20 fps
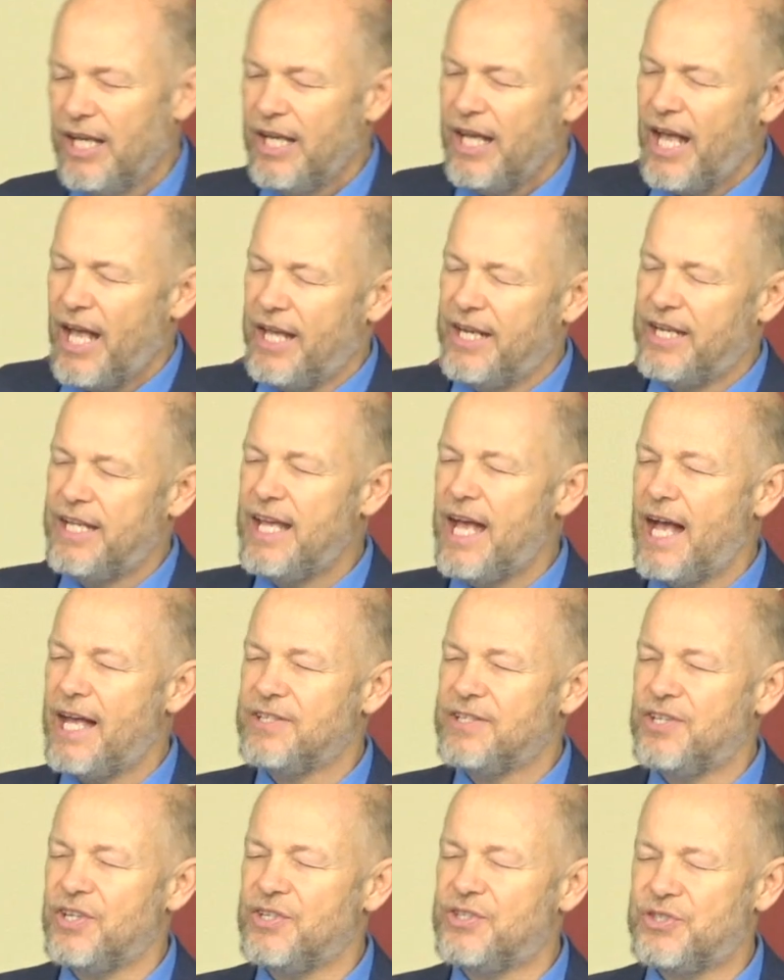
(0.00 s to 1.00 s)
And he
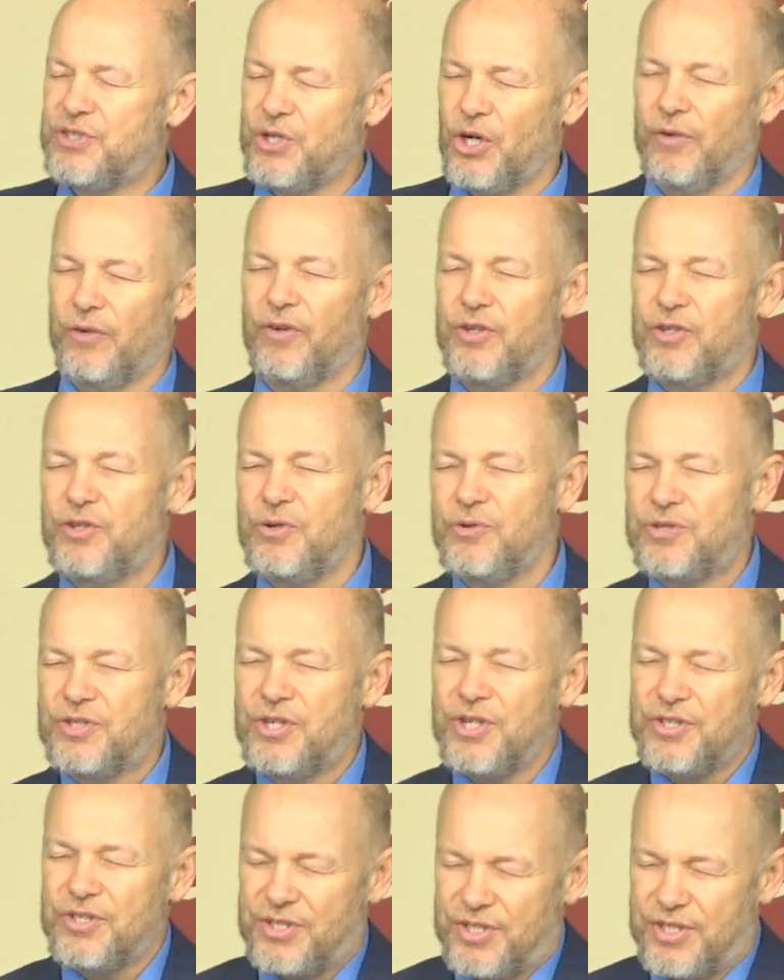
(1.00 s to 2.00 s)
has this servant who's
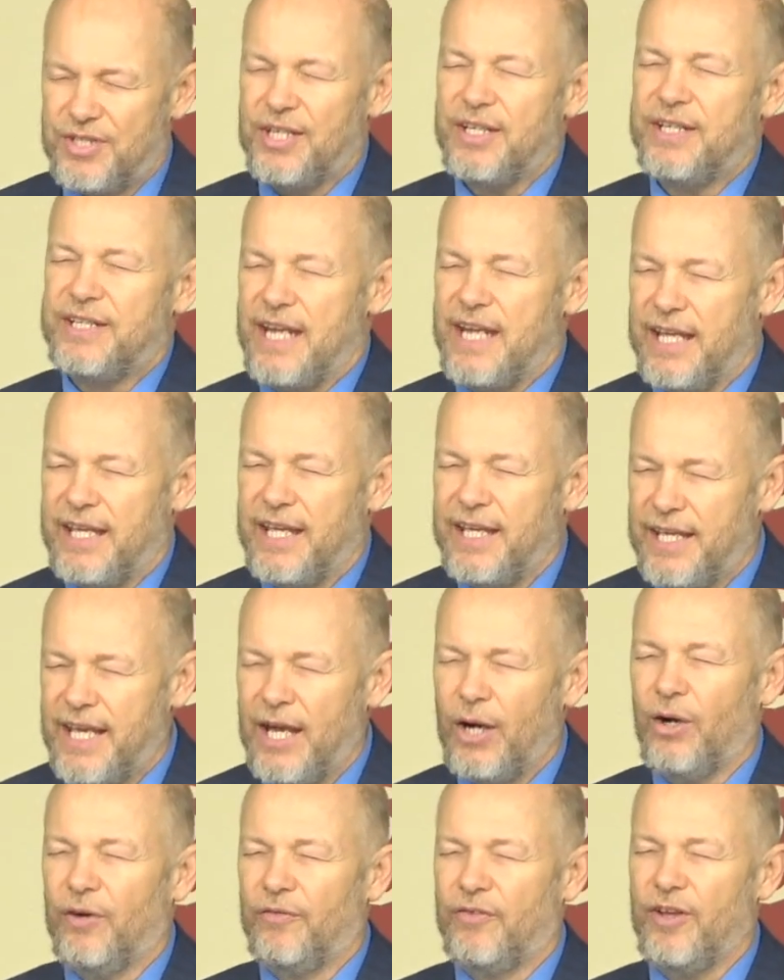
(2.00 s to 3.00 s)
just taking
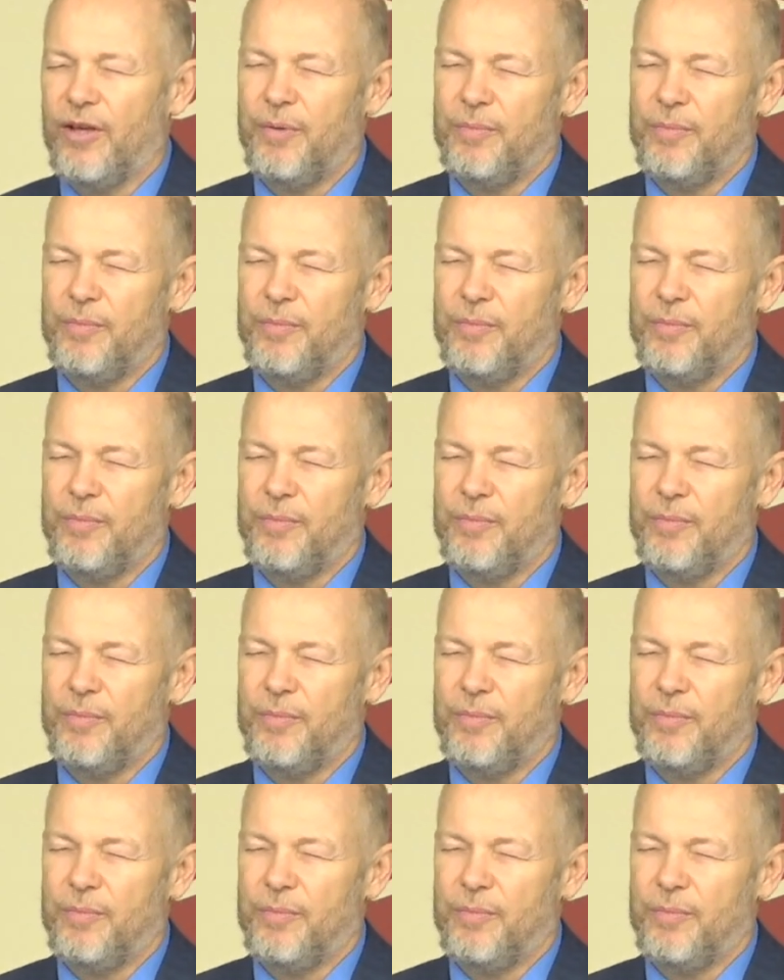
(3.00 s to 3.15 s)
care of him